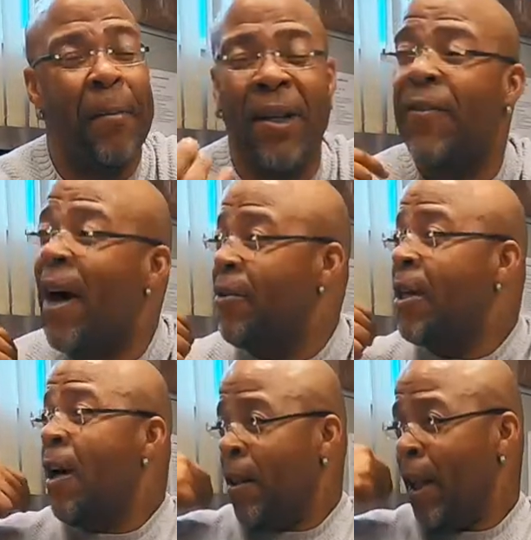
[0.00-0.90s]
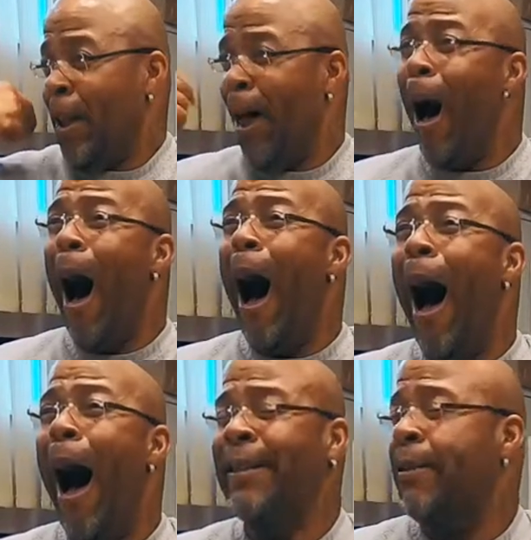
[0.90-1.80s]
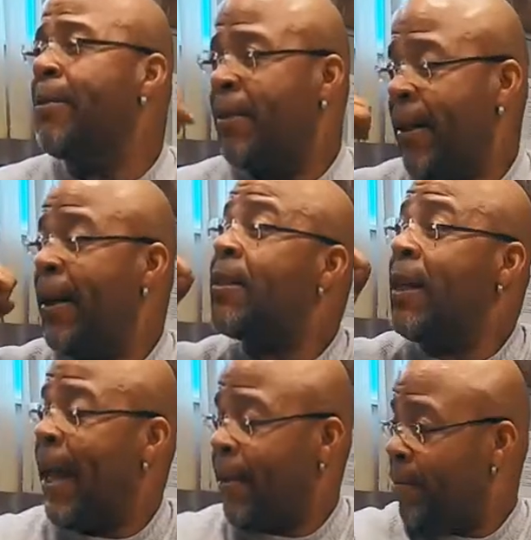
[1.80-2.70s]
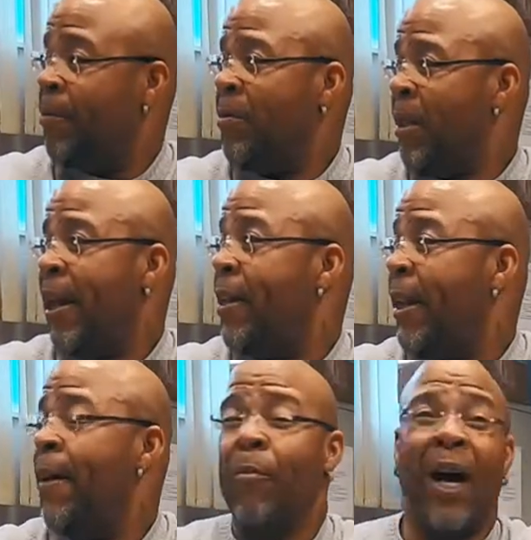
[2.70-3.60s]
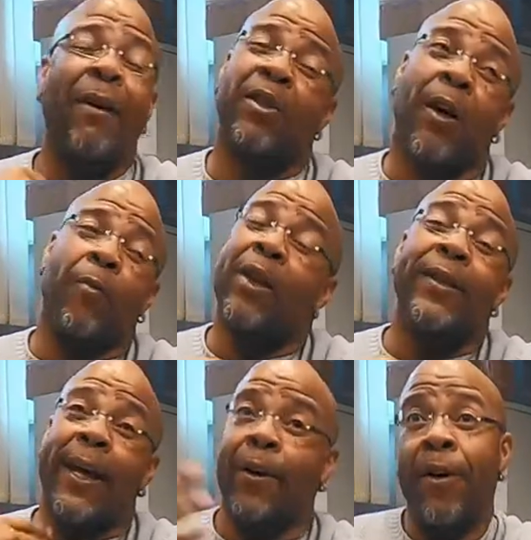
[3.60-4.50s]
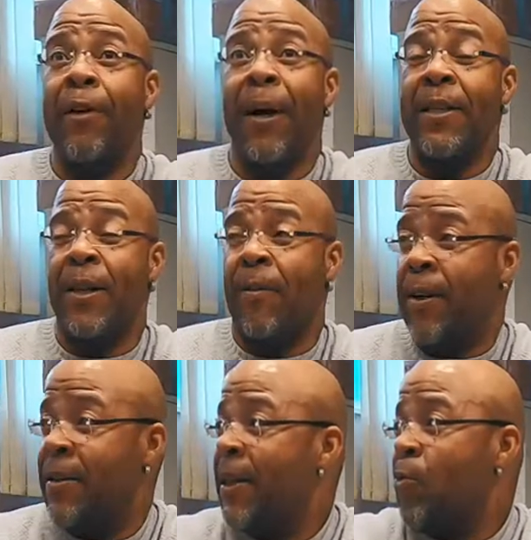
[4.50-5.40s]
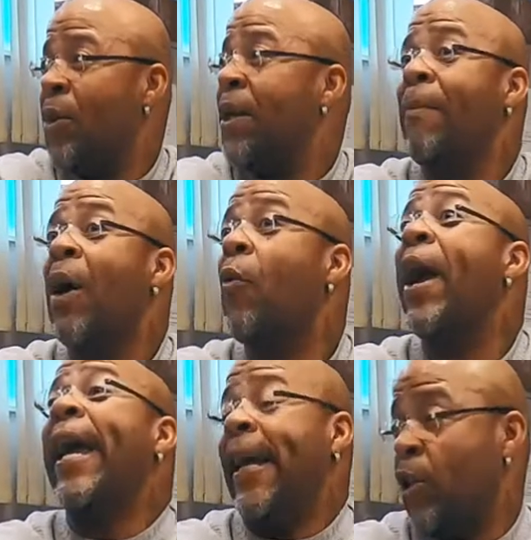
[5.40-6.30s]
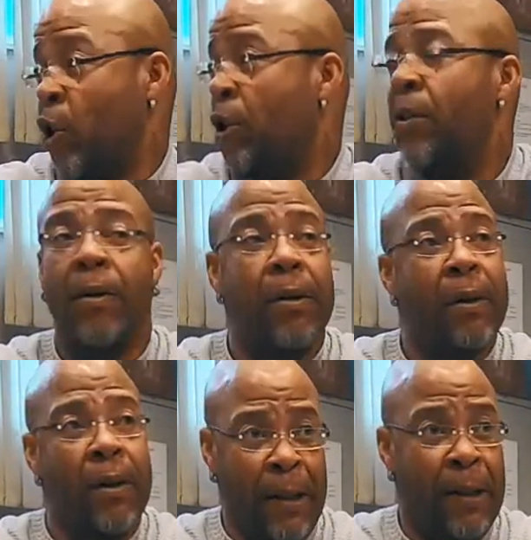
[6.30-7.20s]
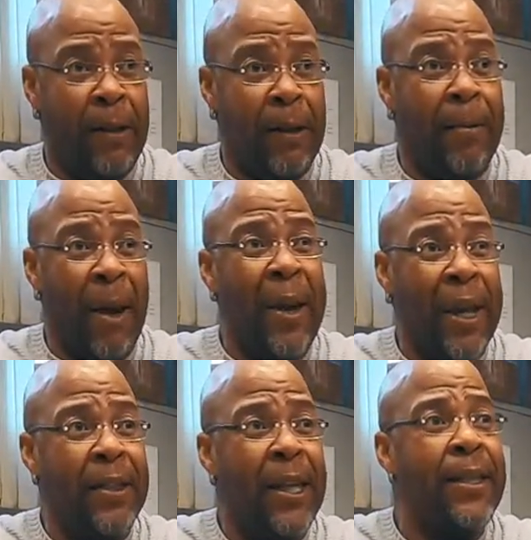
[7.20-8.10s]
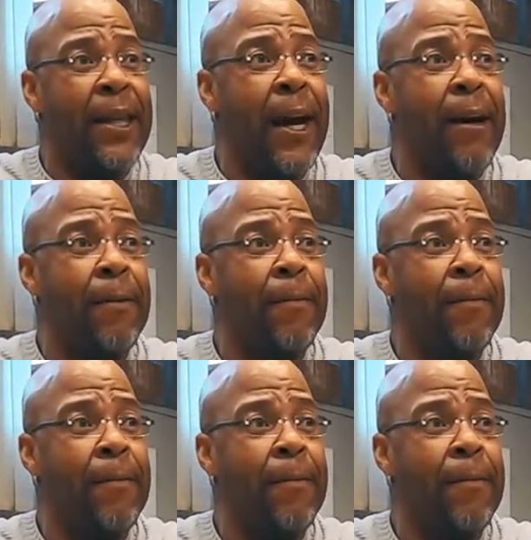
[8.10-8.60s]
But if I was, the Lord, see, that's like yelling at, actually, I'm really not hurting myself, because that's within my range. Am I making sense there?